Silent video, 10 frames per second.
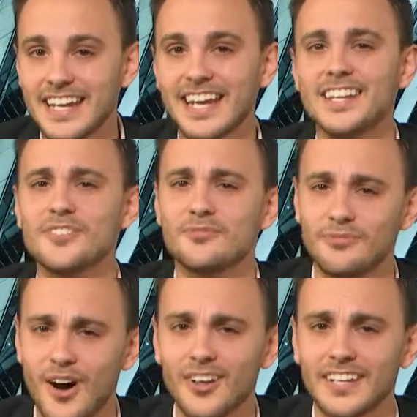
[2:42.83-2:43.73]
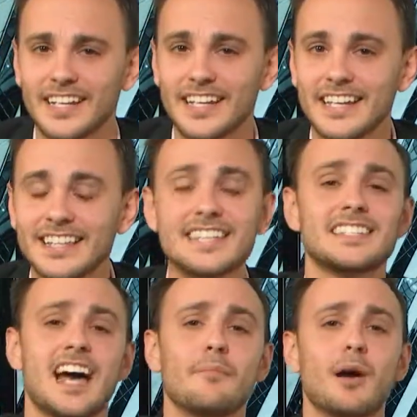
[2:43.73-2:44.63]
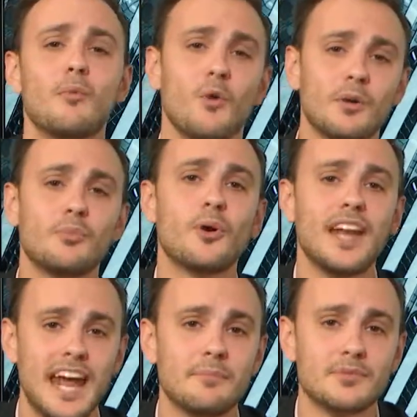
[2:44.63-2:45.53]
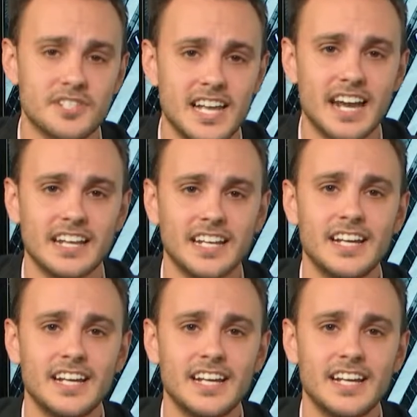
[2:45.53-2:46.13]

it has fallen, this time by 1.8%.